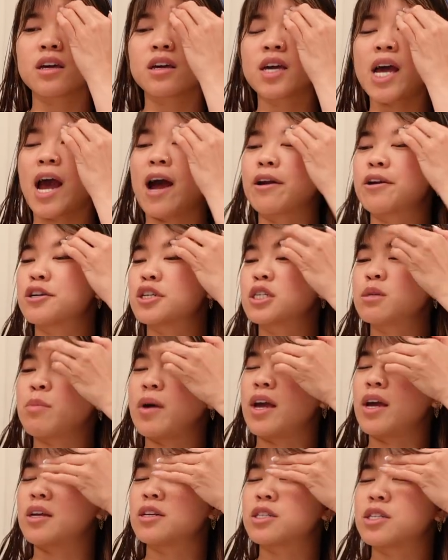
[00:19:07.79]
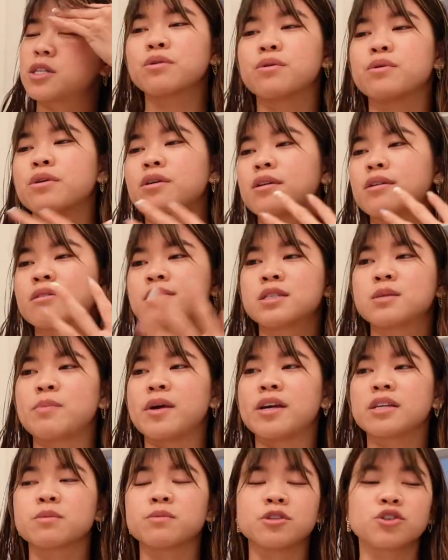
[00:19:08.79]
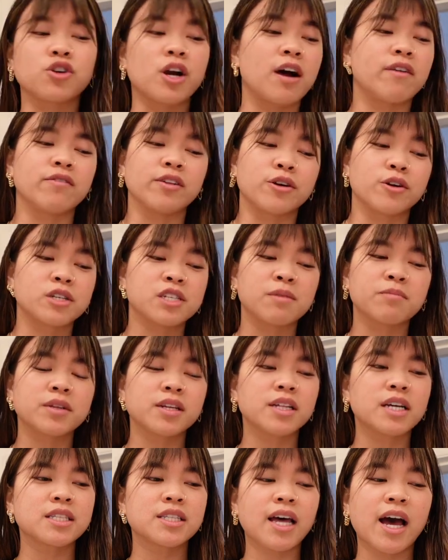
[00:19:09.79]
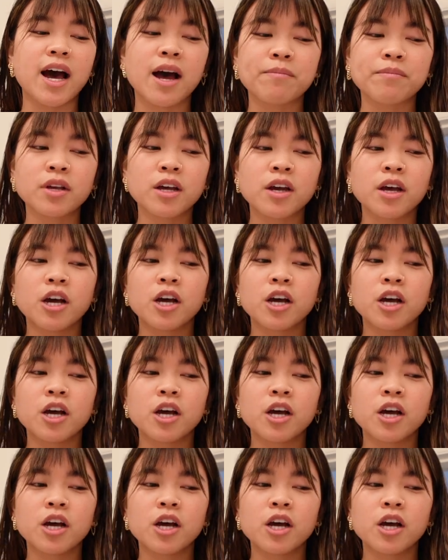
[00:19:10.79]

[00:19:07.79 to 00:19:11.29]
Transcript: counter space or space when traveling or something like that.